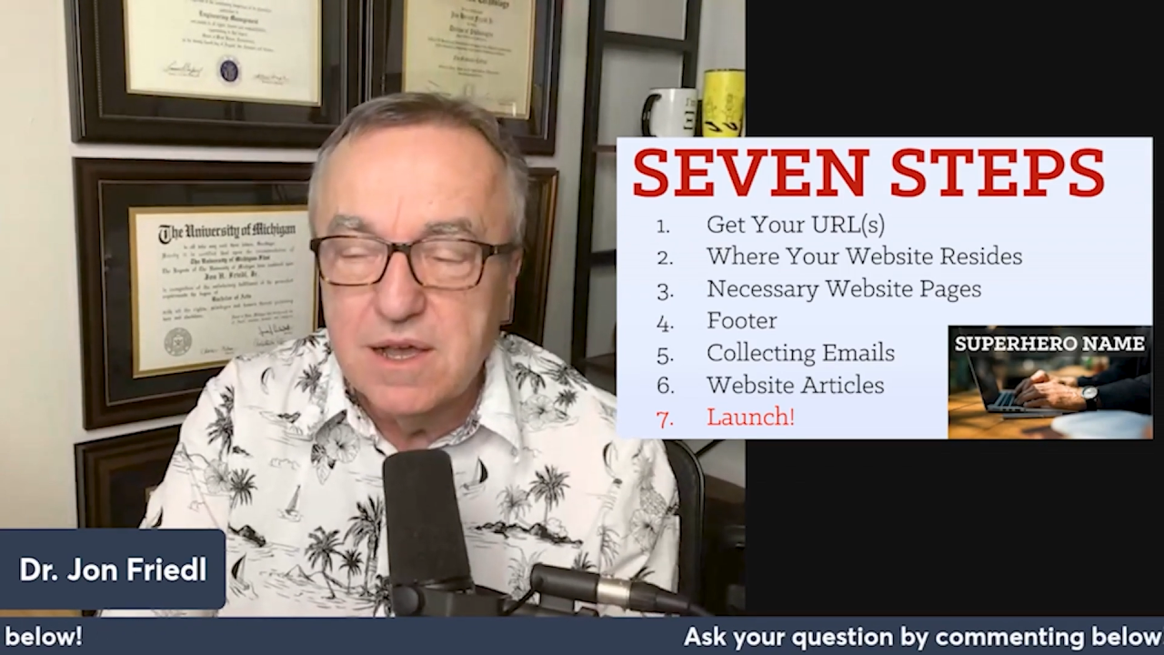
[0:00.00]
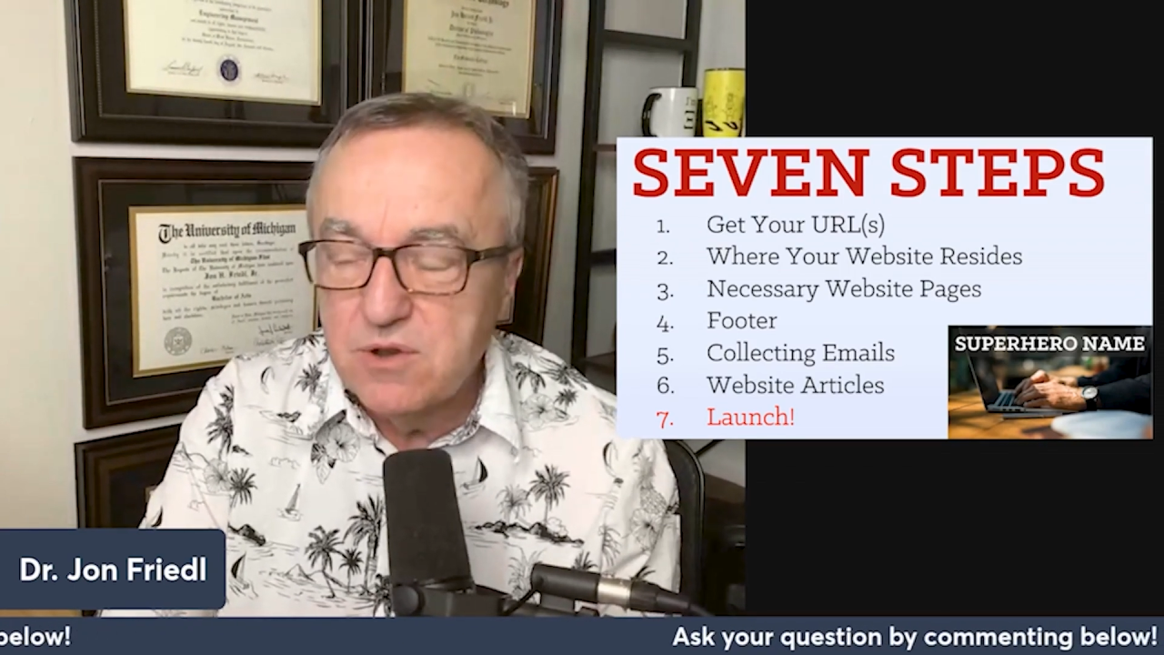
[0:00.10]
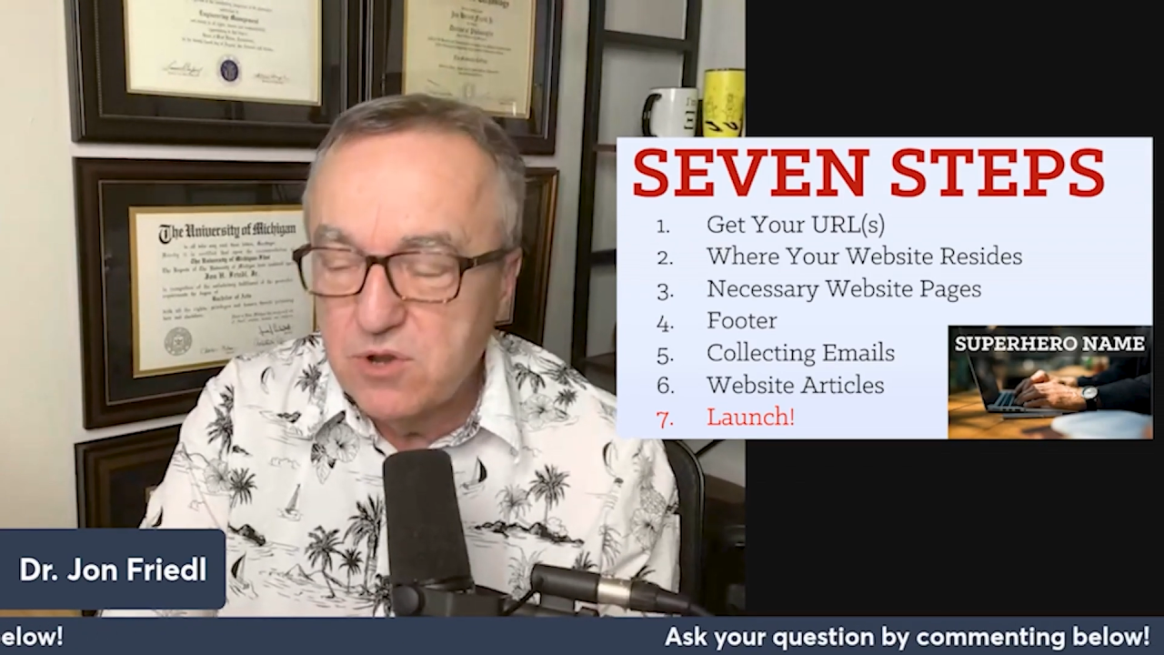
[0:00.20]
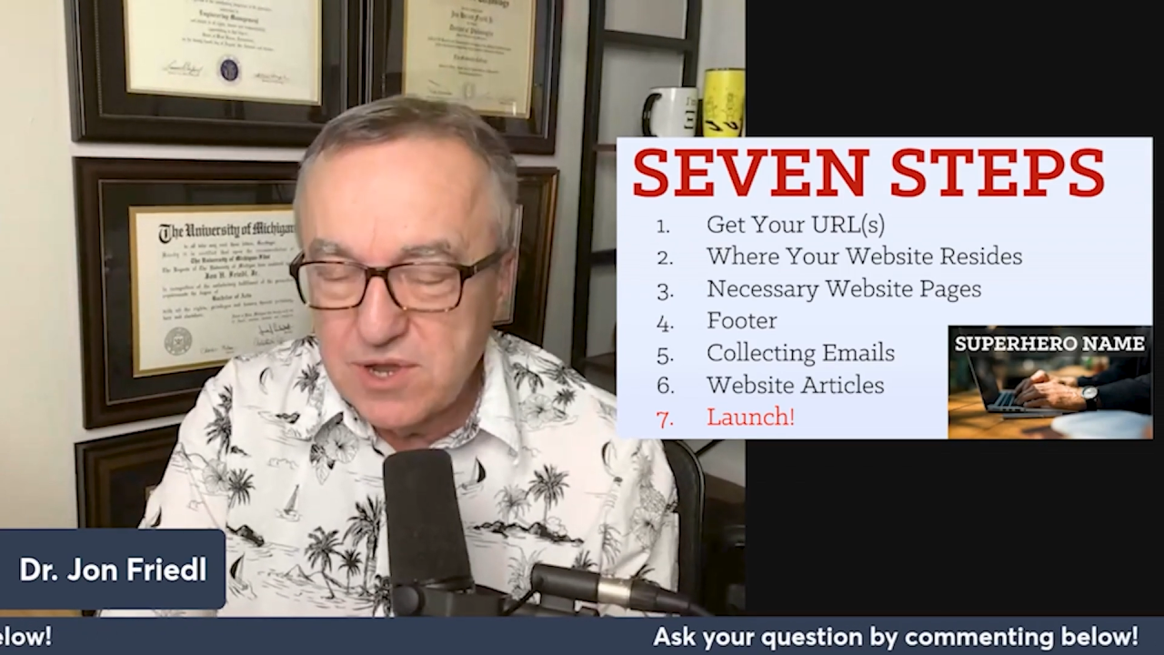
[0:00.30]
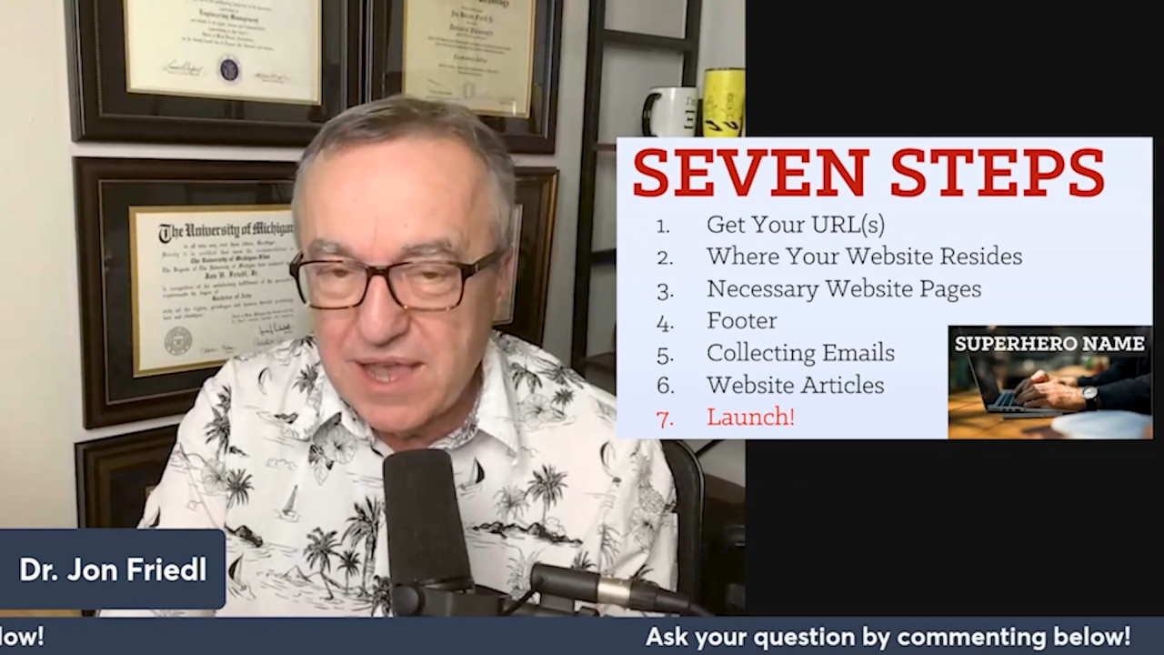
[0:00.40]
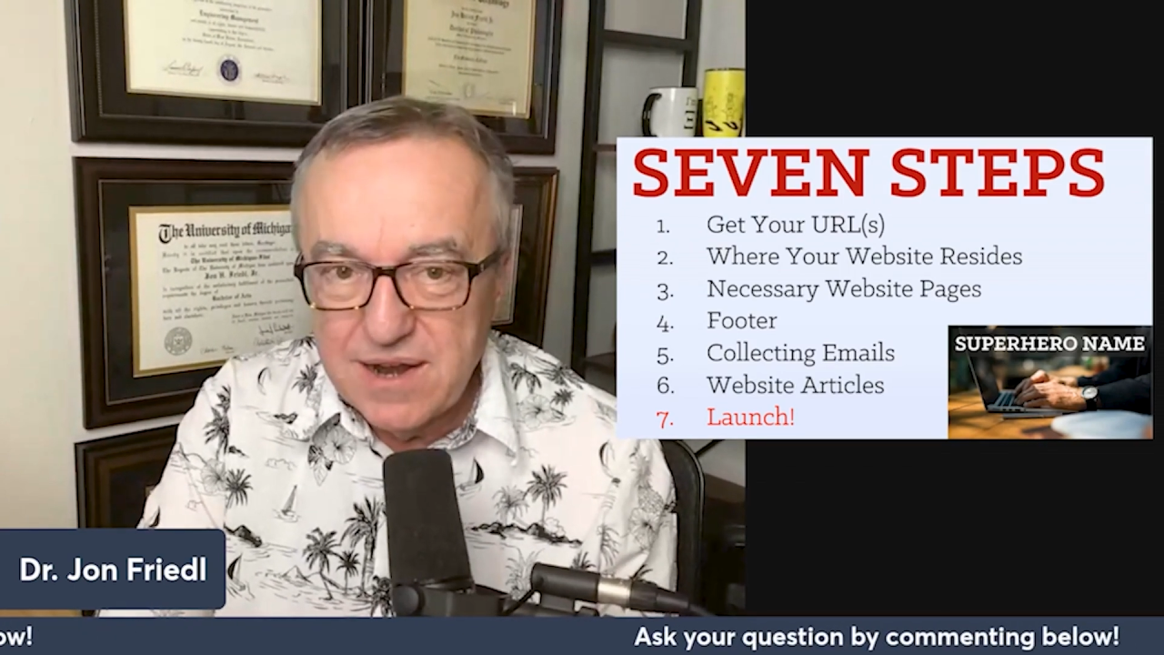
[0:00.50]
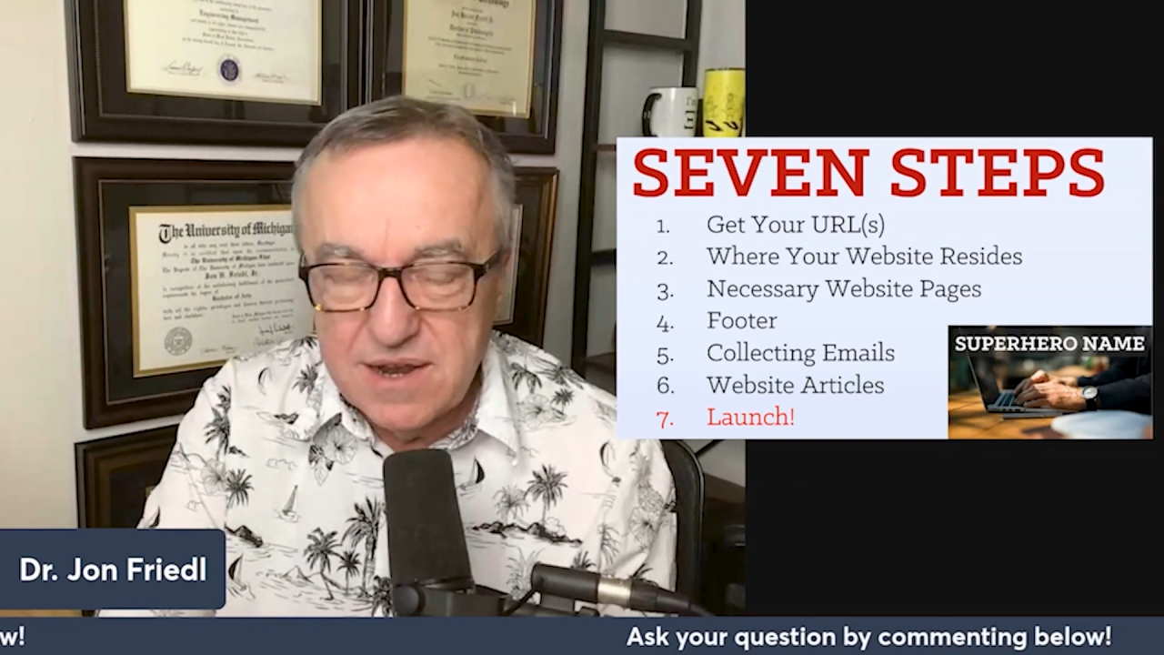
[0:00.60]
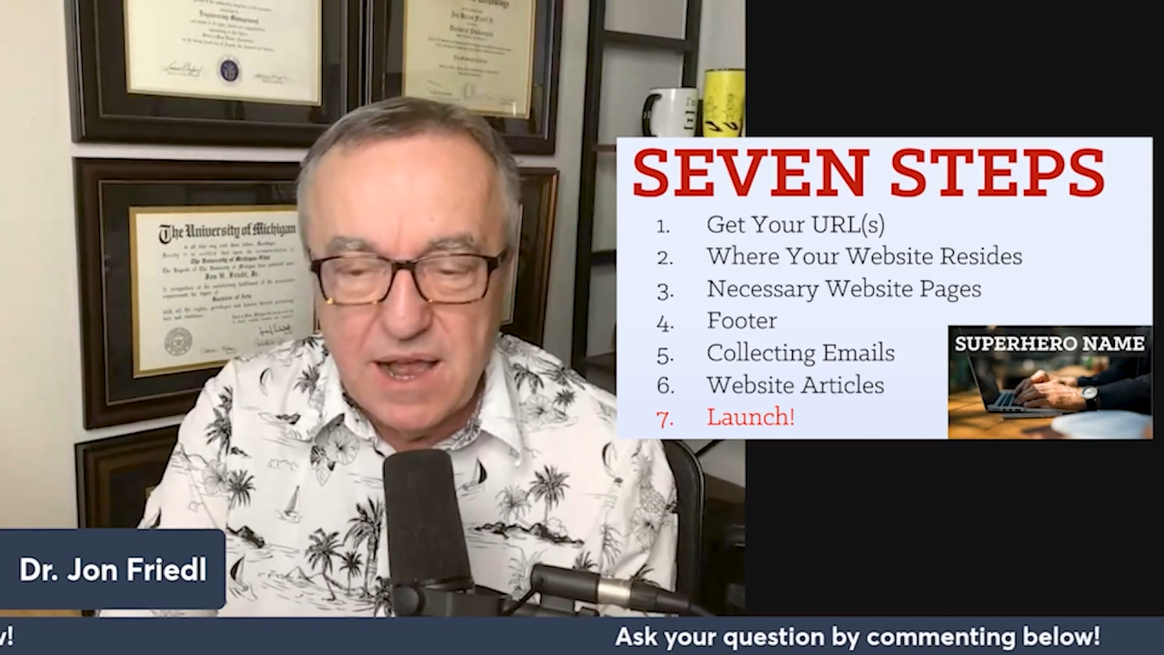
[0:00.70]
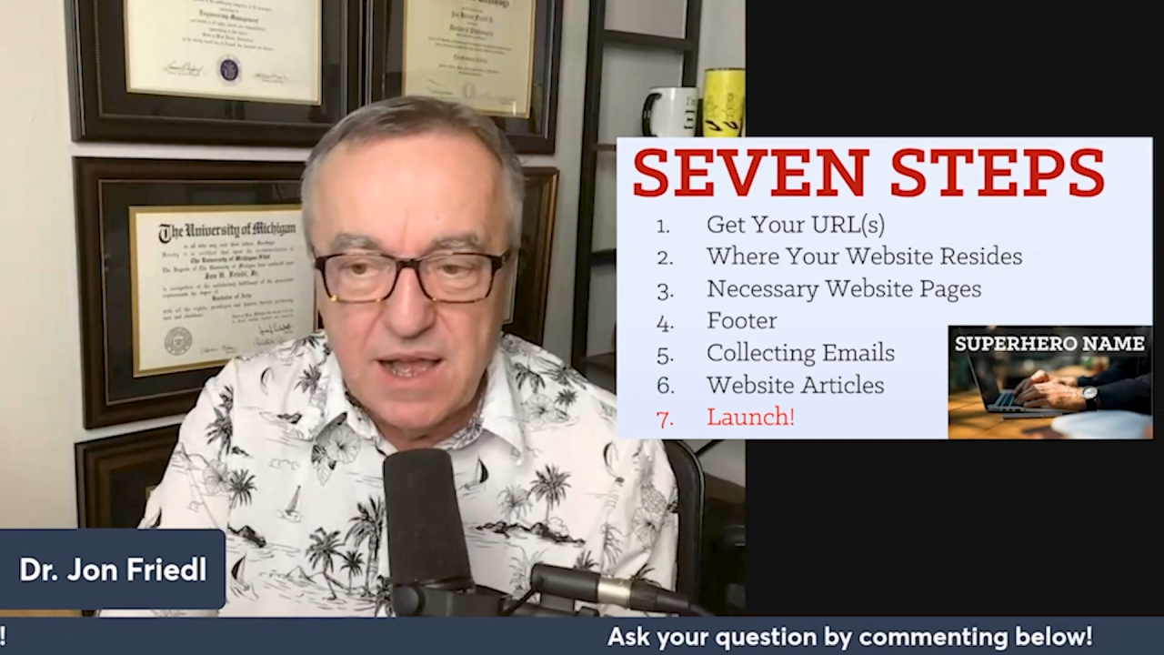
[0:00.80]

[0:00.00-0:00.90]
Look at it